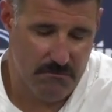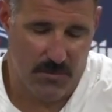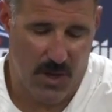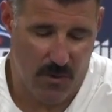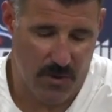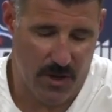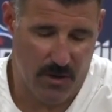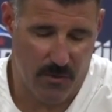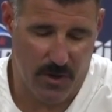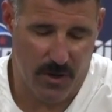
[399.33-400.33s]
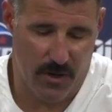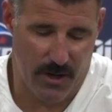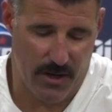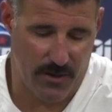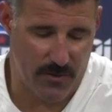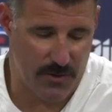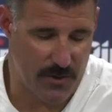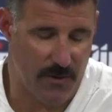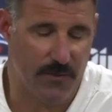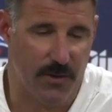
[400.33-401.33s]
No, we'll get we'll get all that injury
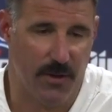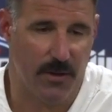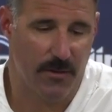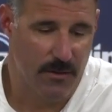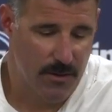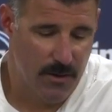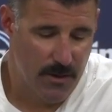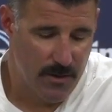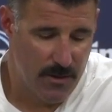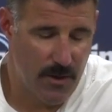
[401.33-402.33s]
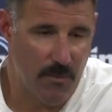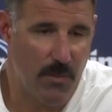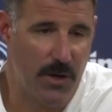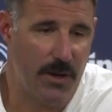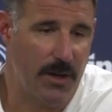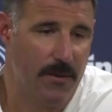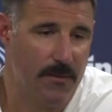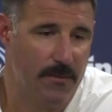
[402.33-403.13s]
stuff to you on Monday.